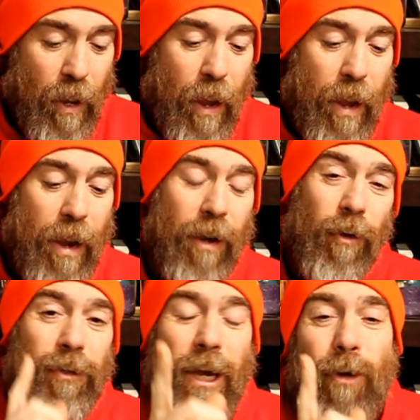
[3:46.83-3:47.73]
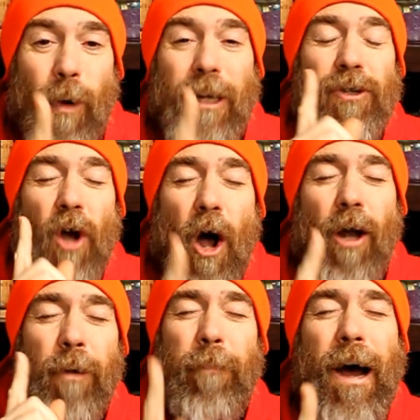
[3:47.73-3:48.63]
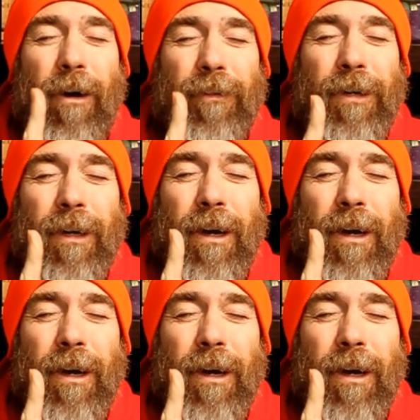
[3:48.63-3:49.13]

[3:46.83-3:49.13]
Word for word: And I'll tell you what, it's all about